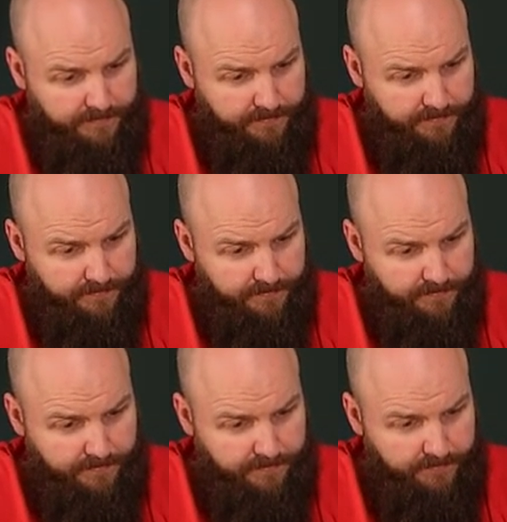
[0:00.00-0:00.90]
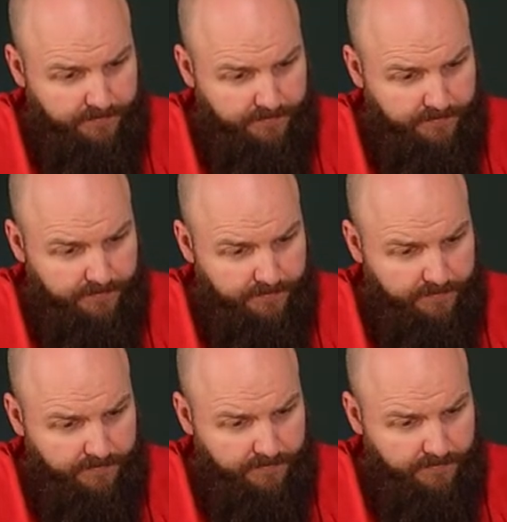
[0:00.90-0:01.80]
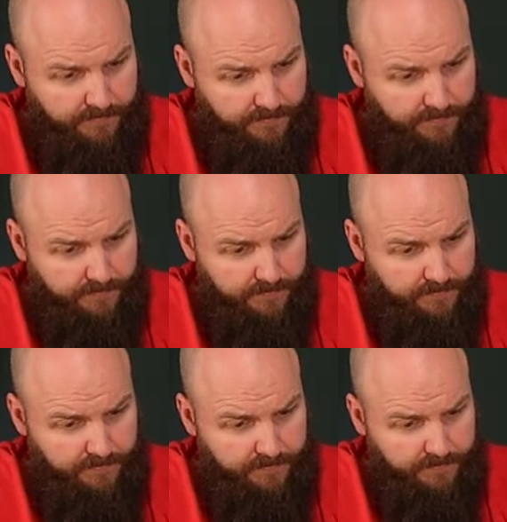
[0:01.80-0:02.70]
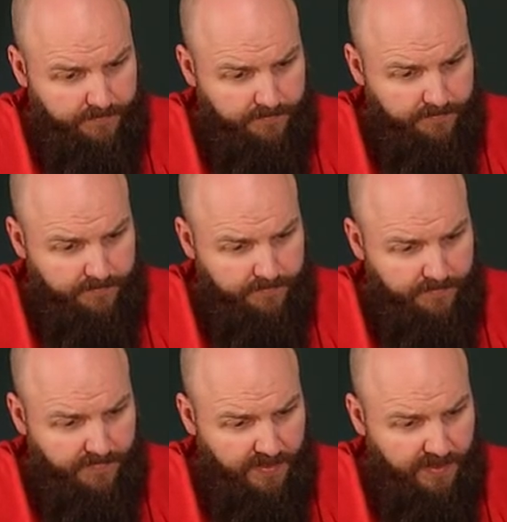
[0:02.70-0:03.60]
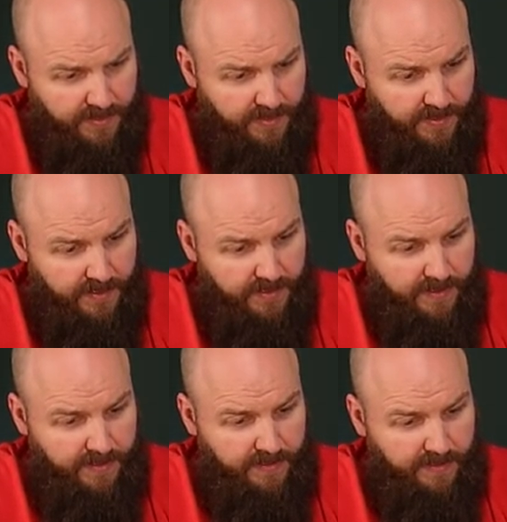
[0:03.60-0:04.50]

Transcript: (no one is talking)